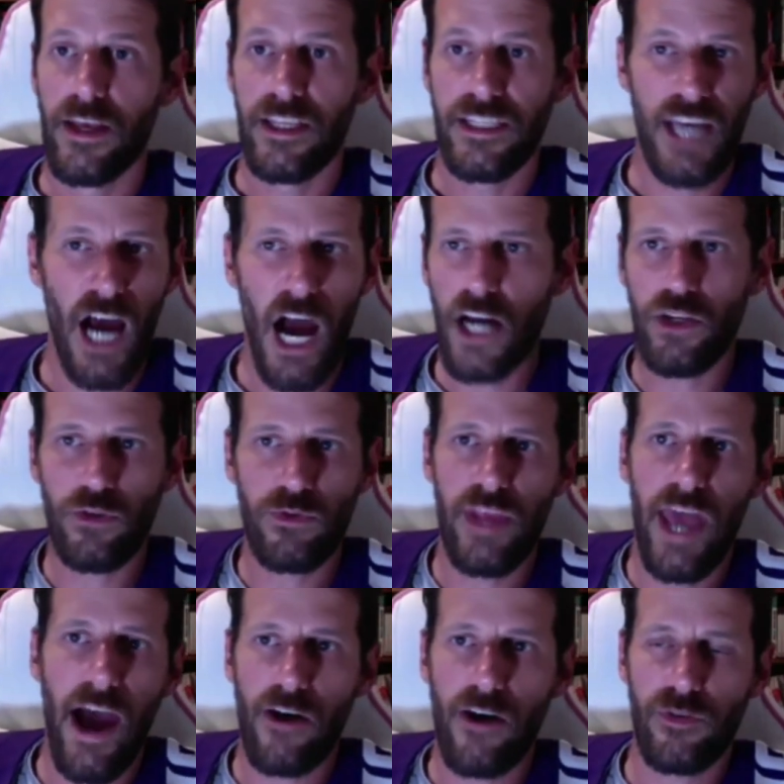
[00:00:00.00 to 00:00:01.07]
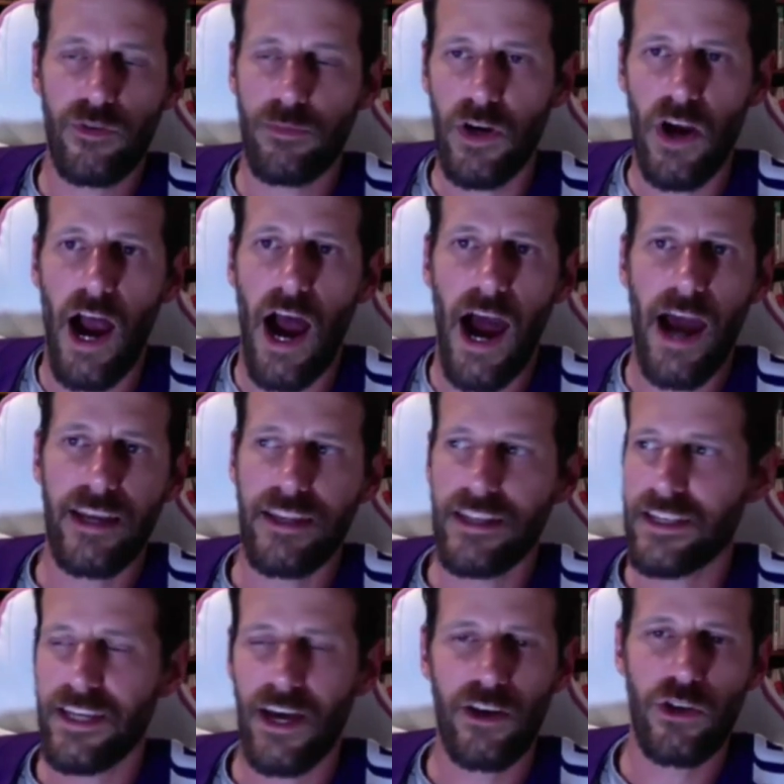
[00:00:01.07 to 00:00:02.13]
talk you down from your high
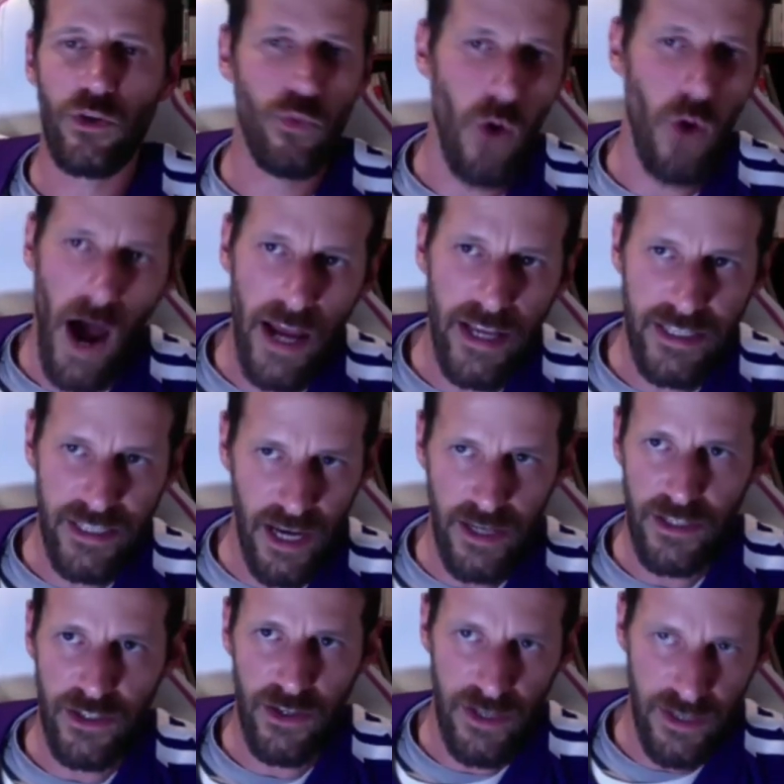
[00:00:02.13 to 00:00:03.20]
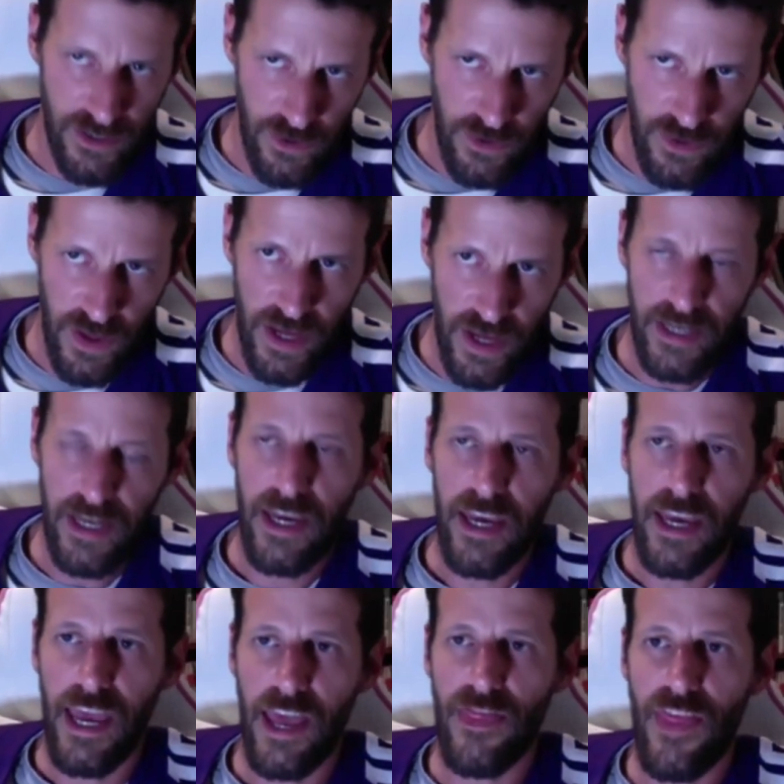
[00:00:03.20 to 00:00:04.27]
and tell you why it's not as good as you think.
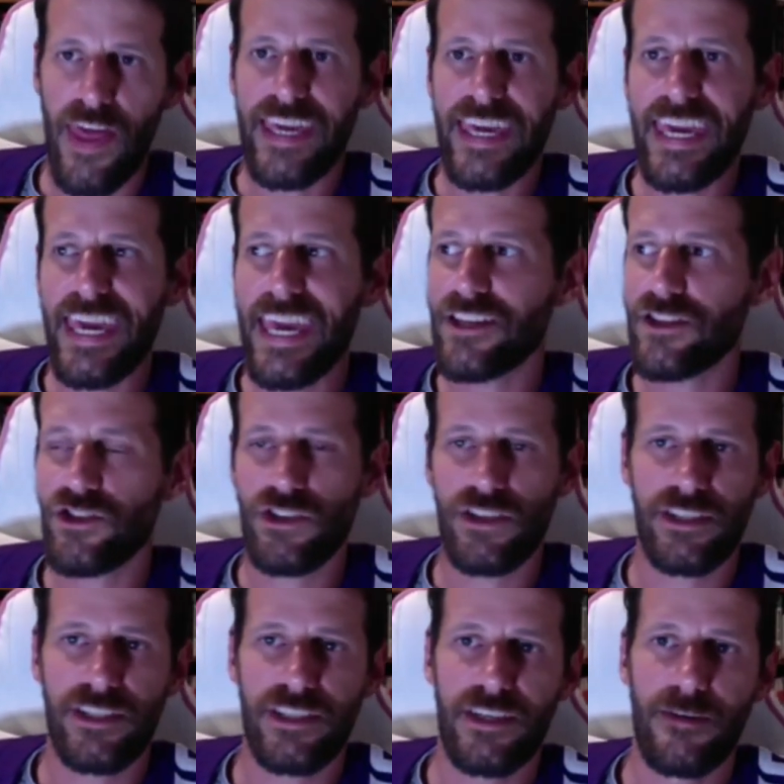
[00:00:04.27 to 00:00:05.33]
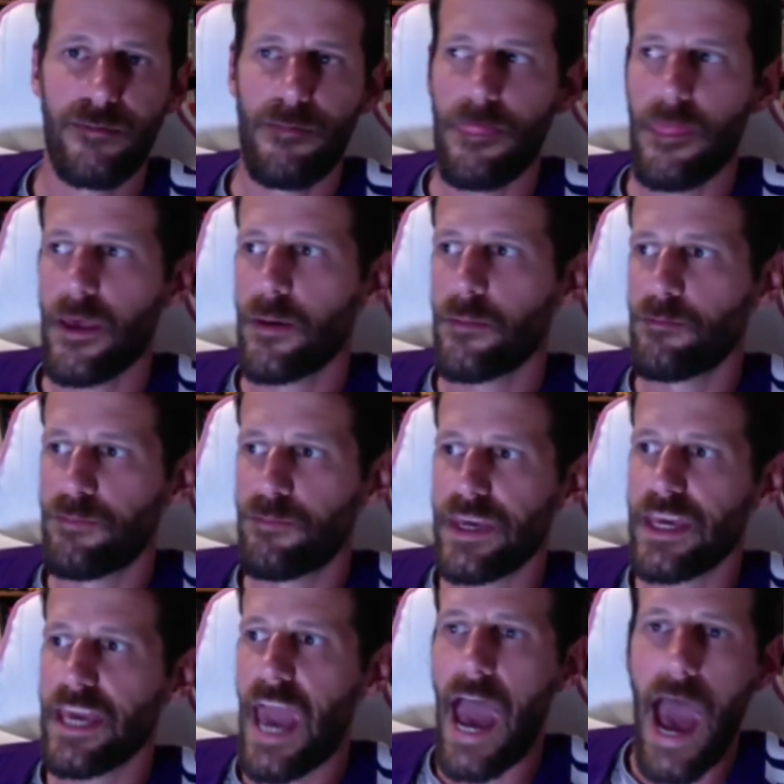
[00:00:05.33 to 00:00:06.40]
And they can't just
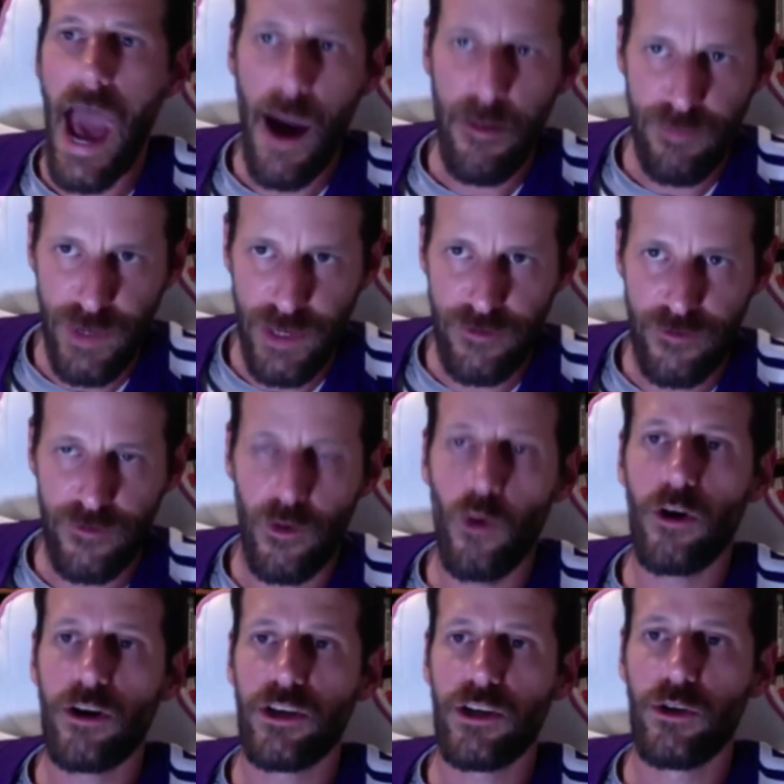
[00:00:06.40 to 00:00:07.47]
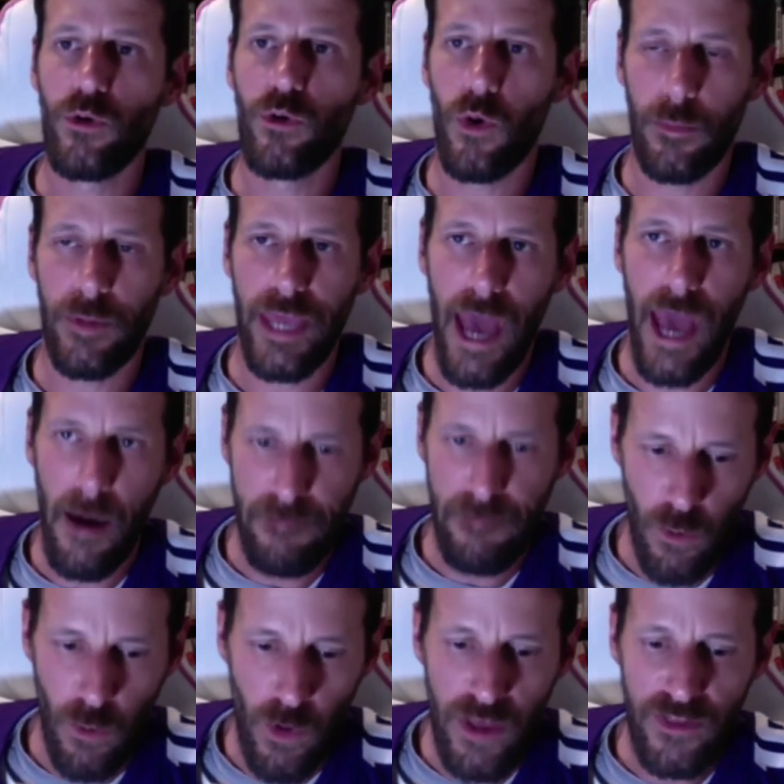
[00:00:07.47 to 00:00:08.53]
be happy for you or be happy
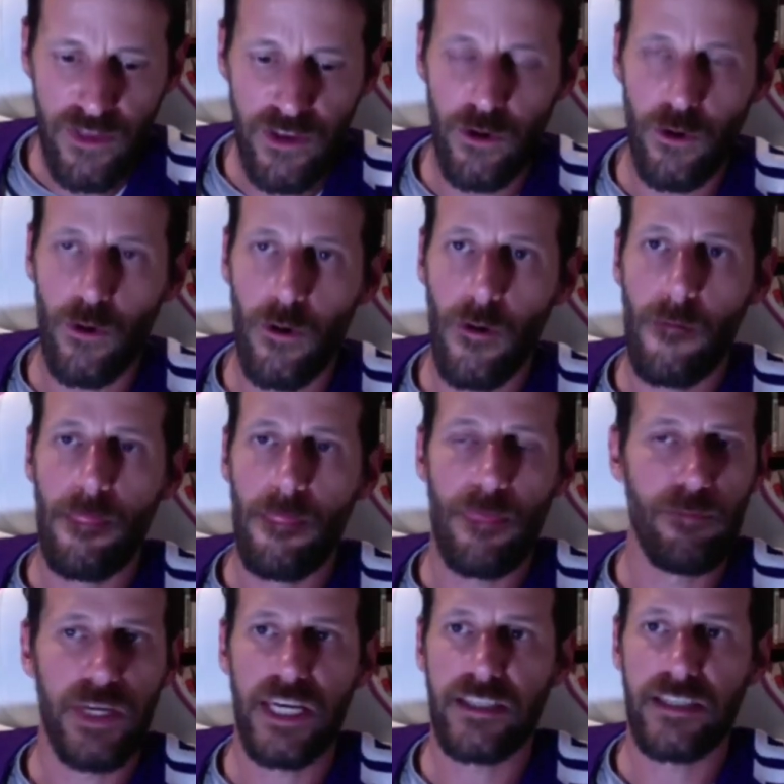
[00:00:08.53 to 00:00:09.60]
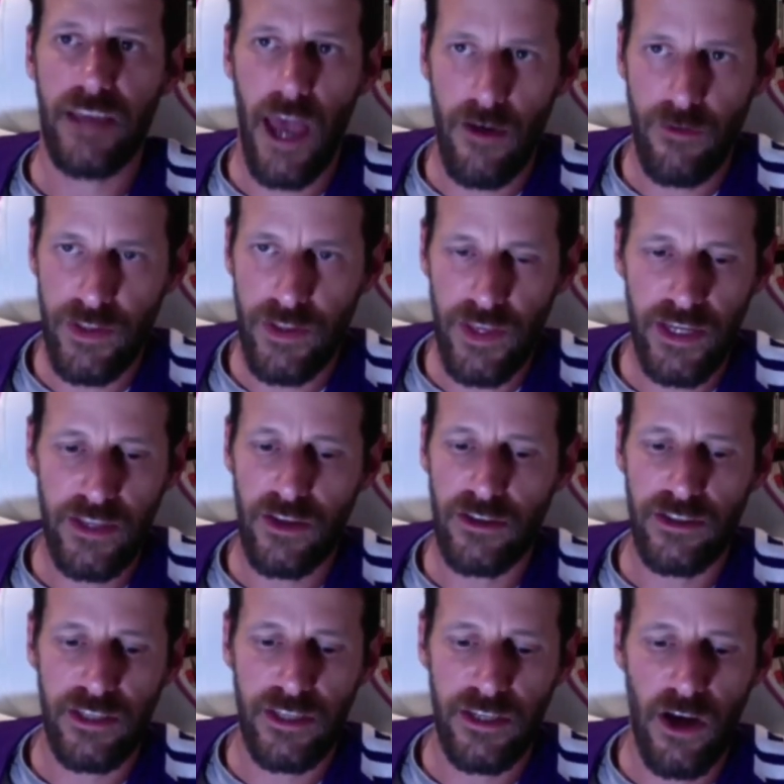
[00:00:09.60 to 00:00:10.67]
with you because everything
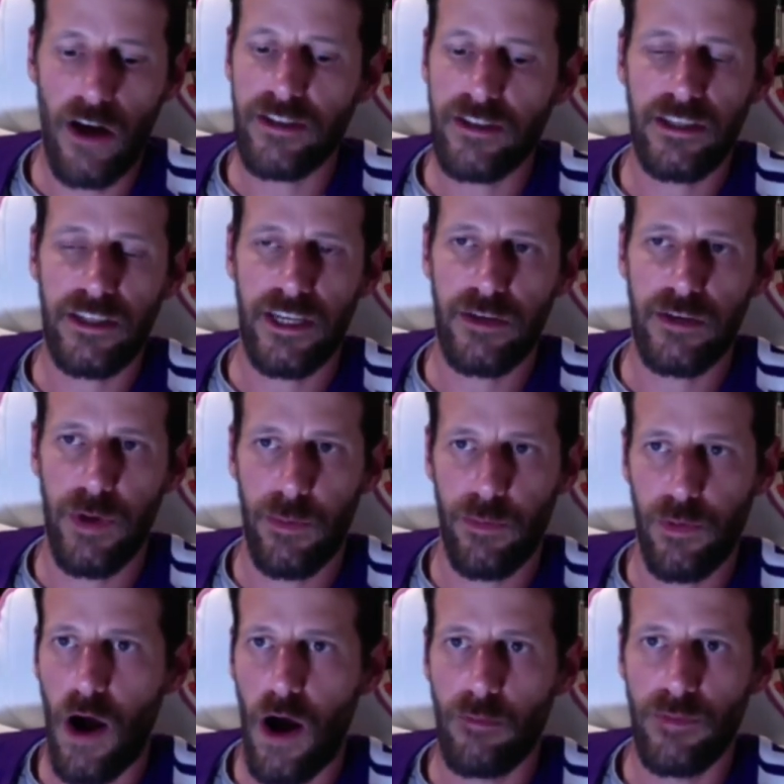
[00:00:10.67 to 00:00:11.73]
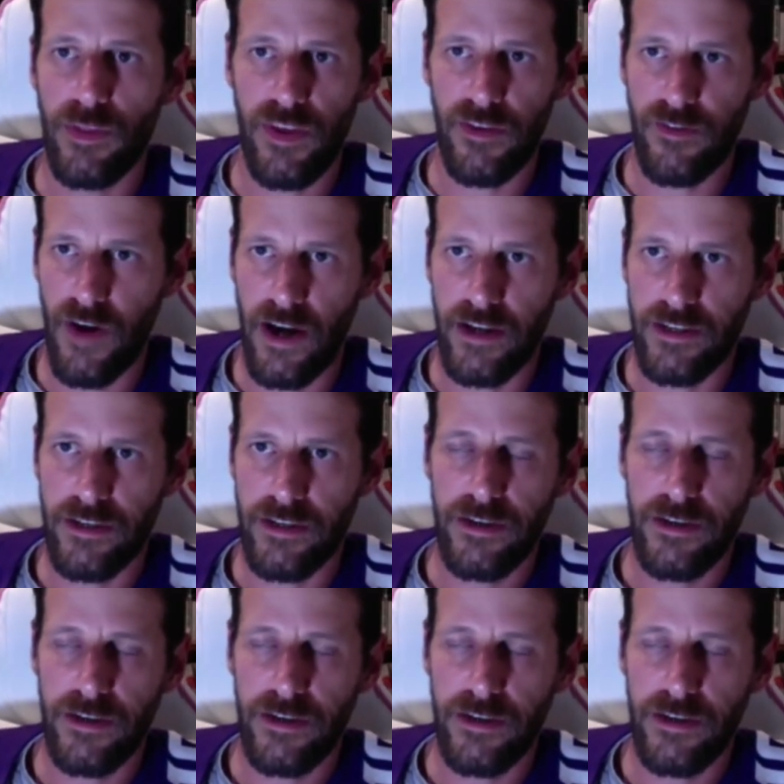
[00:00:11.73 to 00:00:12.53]
there's constantly going to be a problem that they find.